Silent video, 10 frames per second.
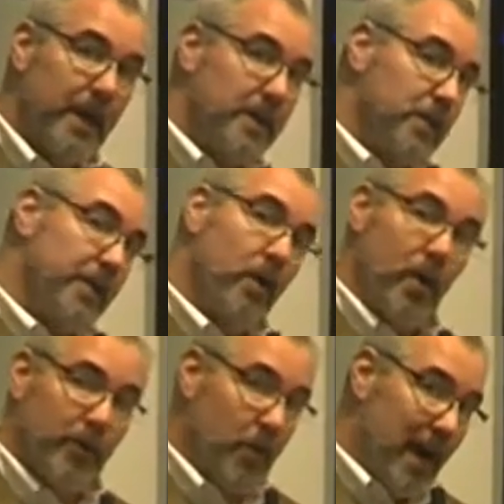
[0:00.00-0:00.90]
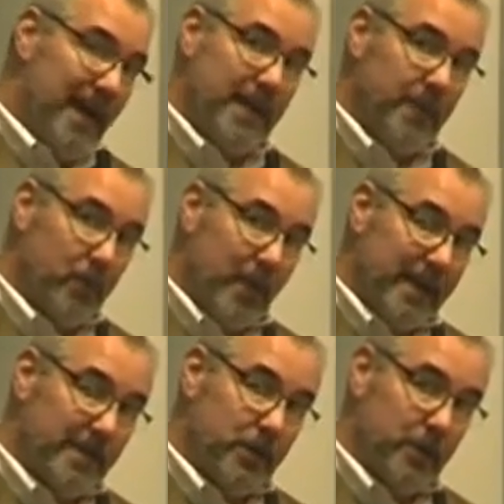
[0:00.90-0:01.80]
So there are a variety of
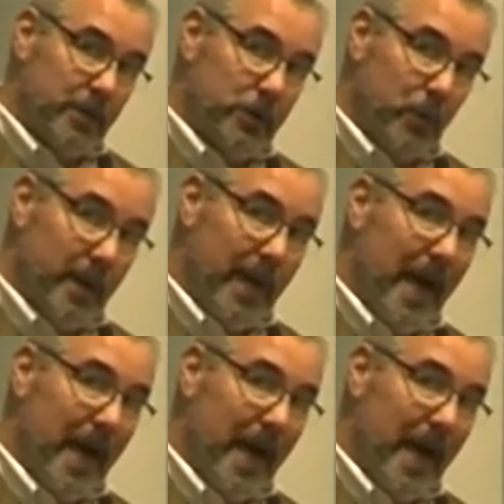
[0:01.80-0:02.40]
ways to enjoy